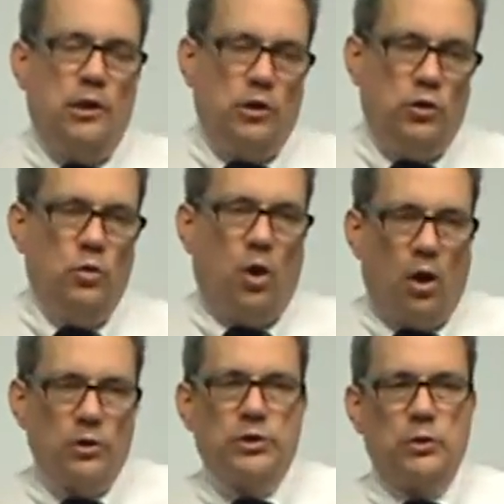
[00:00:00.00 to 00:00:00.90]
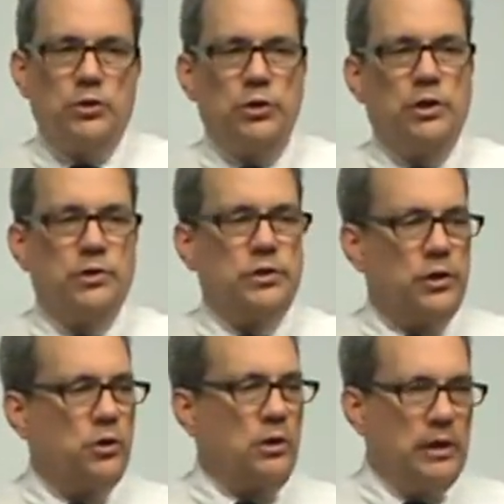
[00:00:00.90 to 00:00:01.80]
You also should
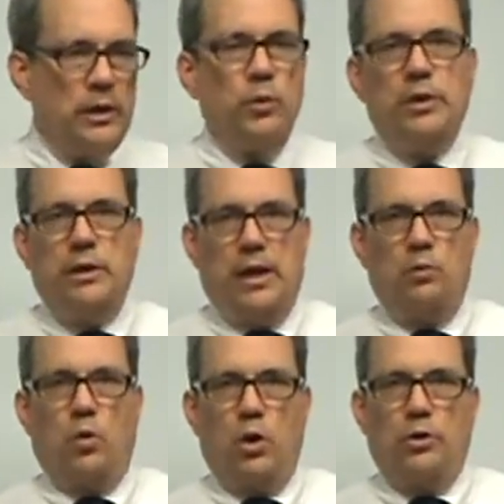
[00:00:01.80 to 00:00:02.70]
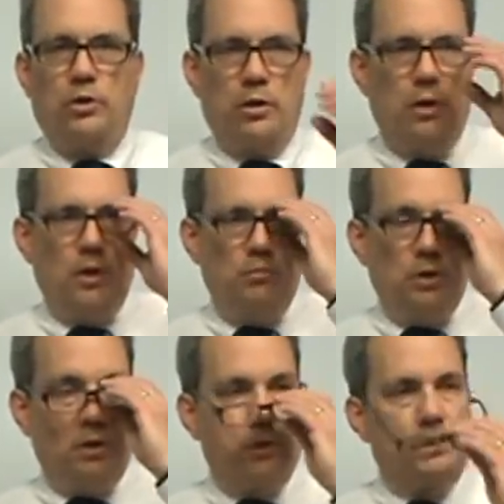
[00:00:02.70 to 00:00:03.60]
consider liquid net worth,
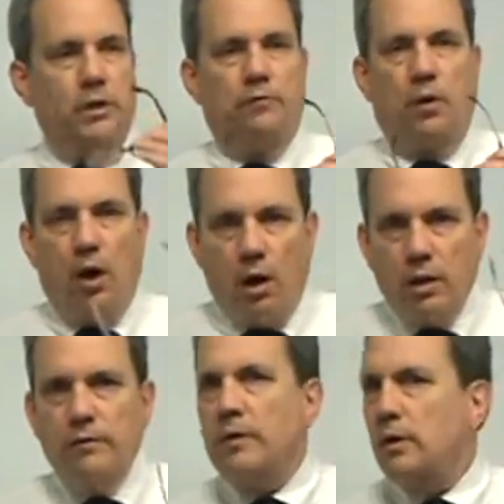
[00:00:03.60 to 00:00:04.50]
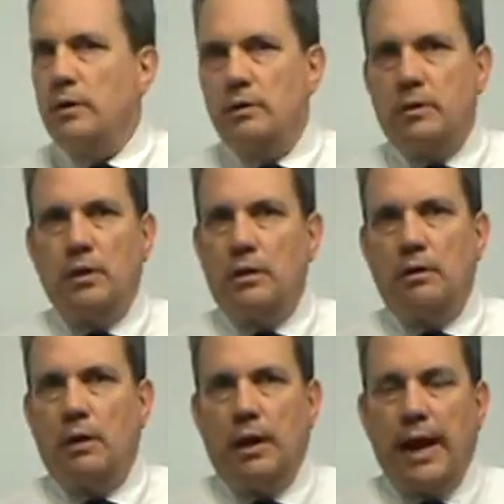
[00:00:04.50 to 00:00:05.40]
because if all of
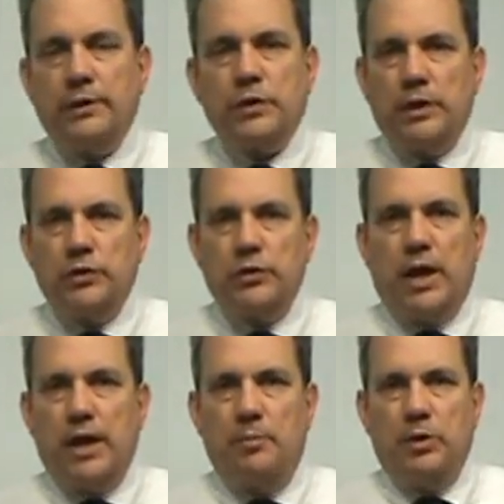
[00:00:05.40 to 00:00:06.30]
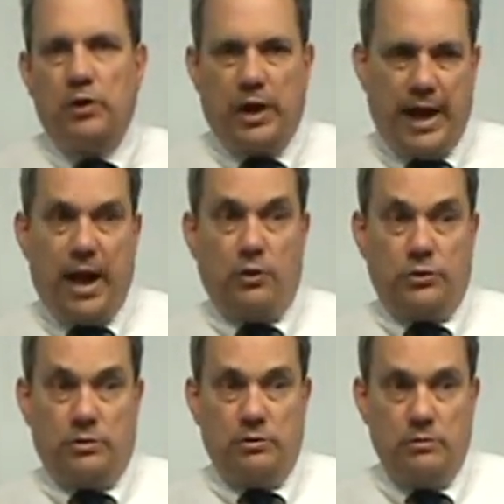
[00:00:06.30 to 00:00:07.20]
their assets are tied up in their
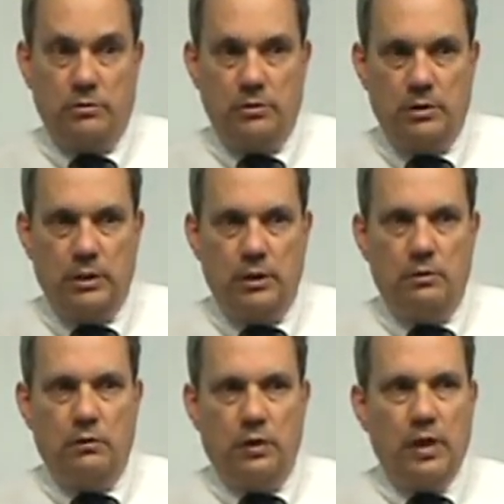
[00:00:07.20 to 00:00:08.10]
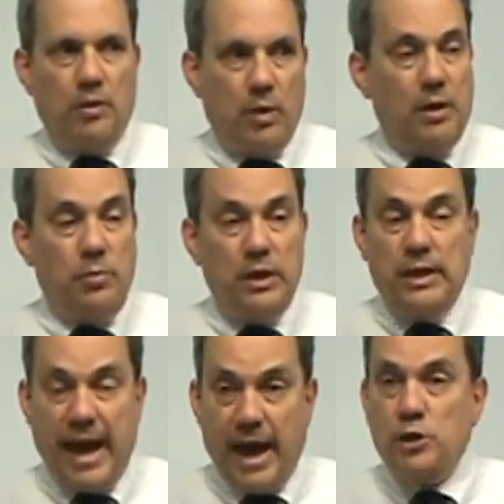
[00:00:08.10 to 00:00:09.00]
house, then they may be
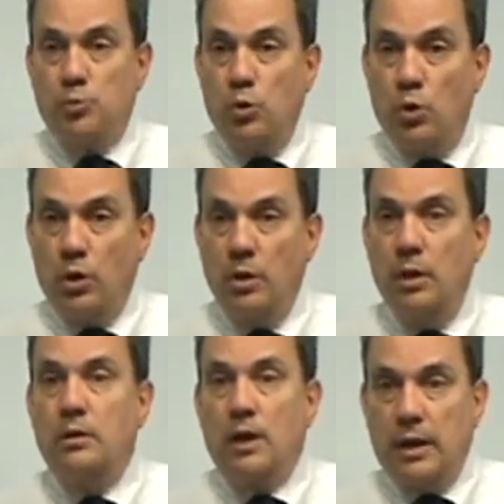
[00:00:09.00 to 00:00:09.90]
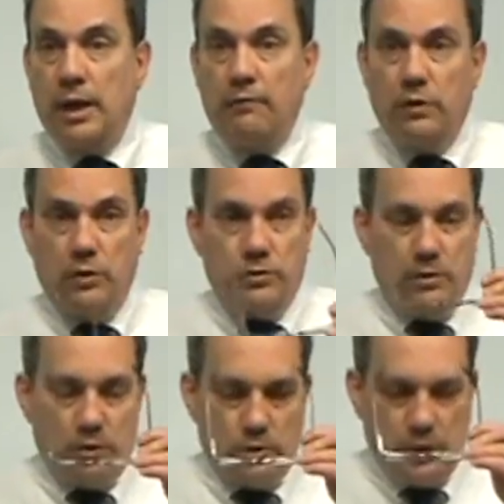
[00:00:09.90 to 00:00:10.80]
cash poor, not have those
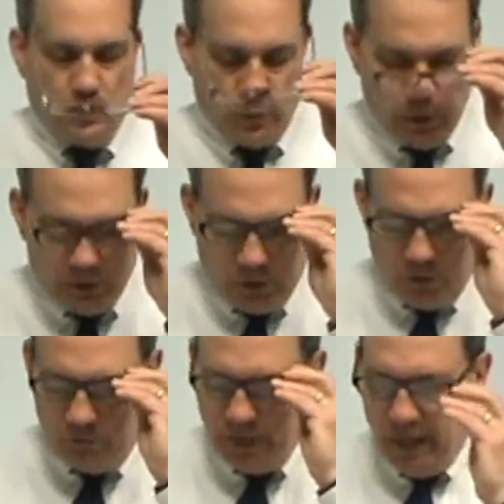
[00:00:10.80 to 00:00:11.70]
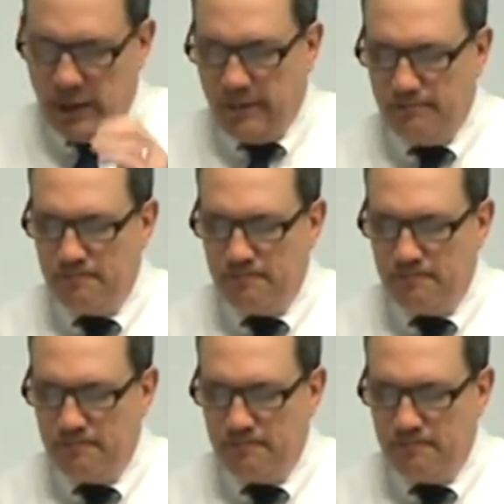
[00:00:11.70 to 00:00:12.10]
liquid reserves handy.